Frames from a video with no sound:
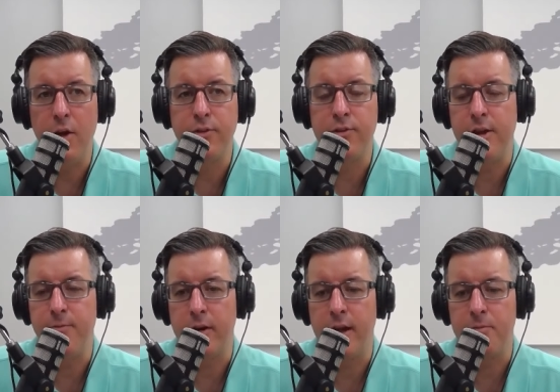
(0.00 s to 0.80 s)
knows the
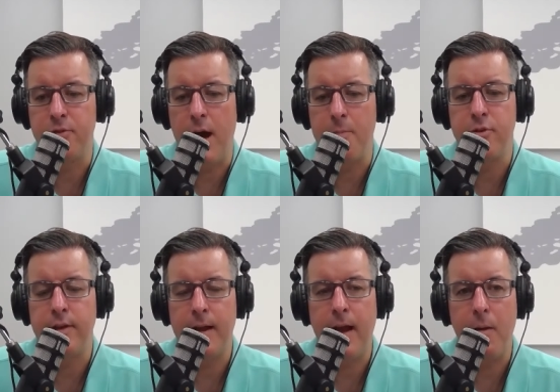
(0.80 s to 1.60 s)
stuff when it comes to
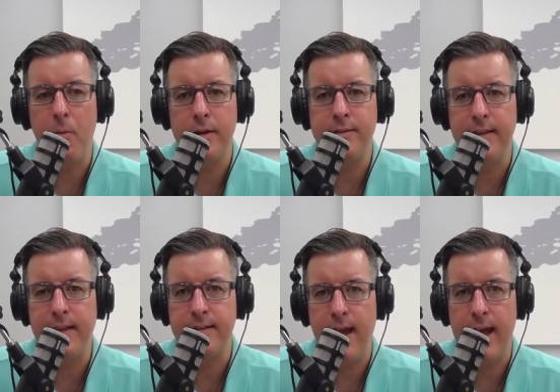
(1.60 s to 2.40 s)
options. I, I want to
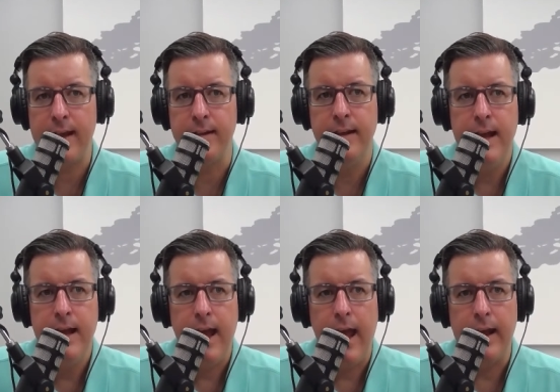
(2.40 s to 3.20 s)
take that tack and
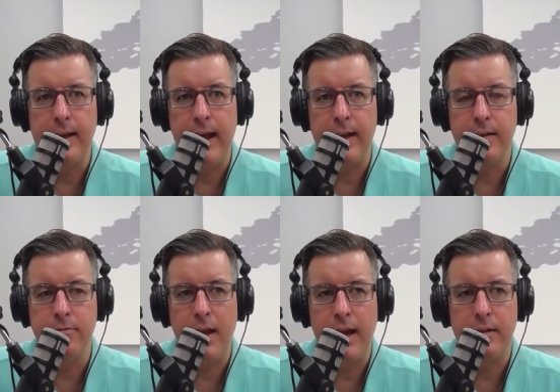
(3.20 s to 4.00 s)
and
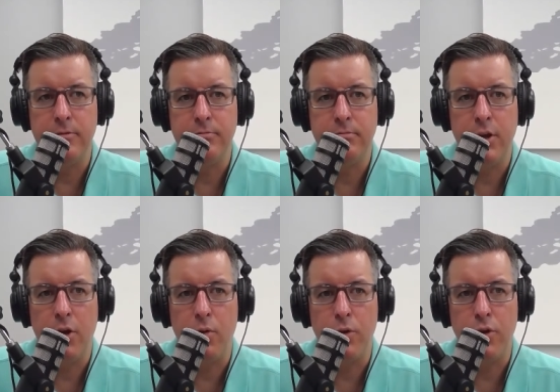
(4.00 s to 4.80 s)
and and
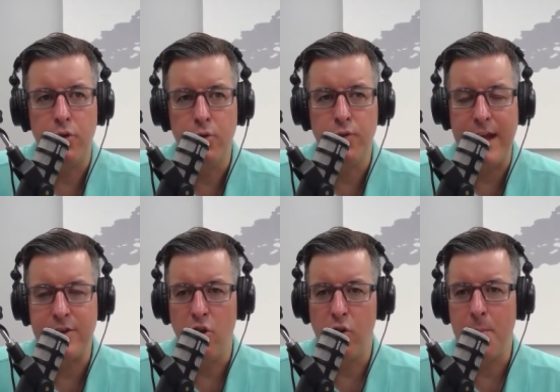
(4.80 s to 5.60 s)
you know, you use
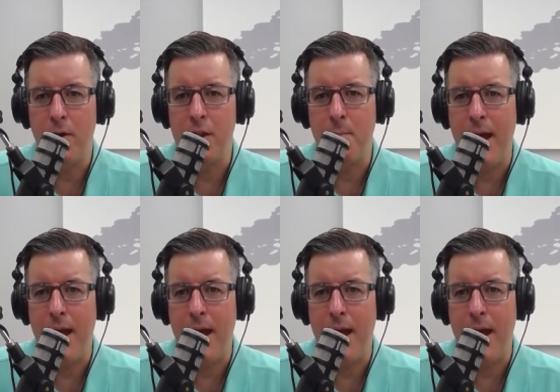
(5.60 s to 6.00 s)
that choke up on the